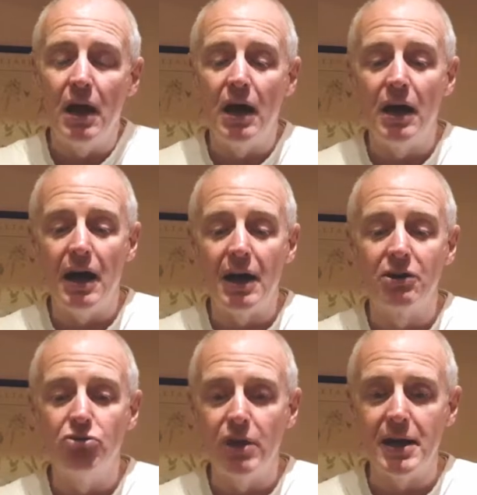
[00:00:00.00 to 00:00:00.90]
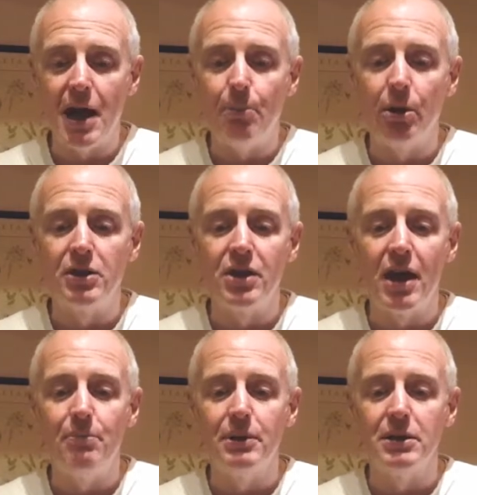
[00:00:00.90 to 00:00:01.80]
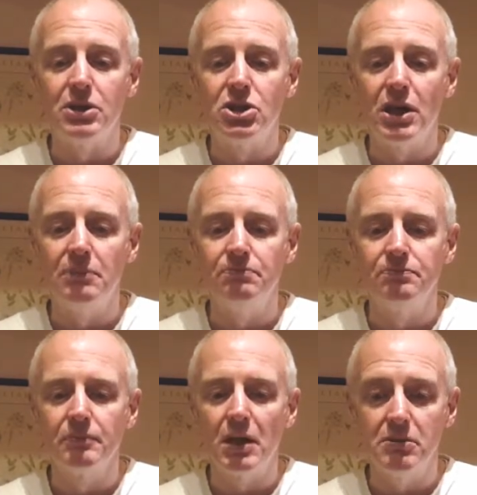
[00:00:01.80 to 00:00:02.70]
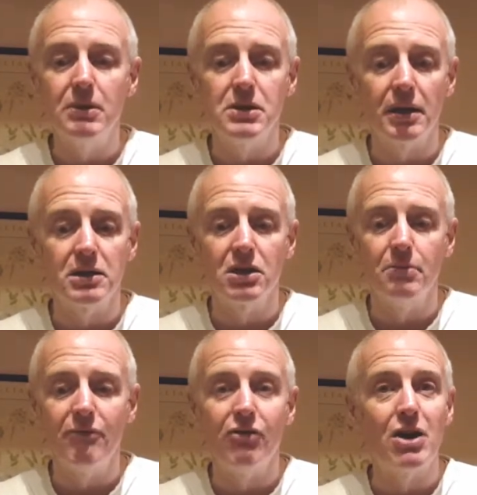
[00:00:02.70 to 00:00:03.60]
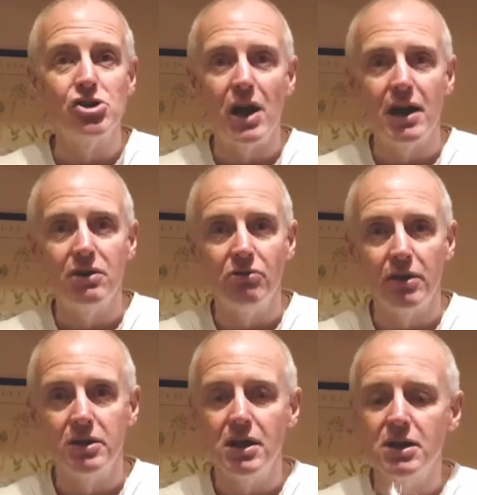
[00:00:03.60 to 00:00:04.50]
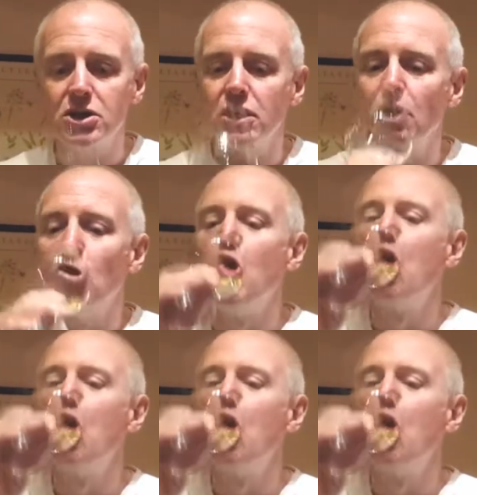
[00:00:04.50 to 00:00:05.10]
a green apple in there, but it smells like it's going to be fresh and rather tasty.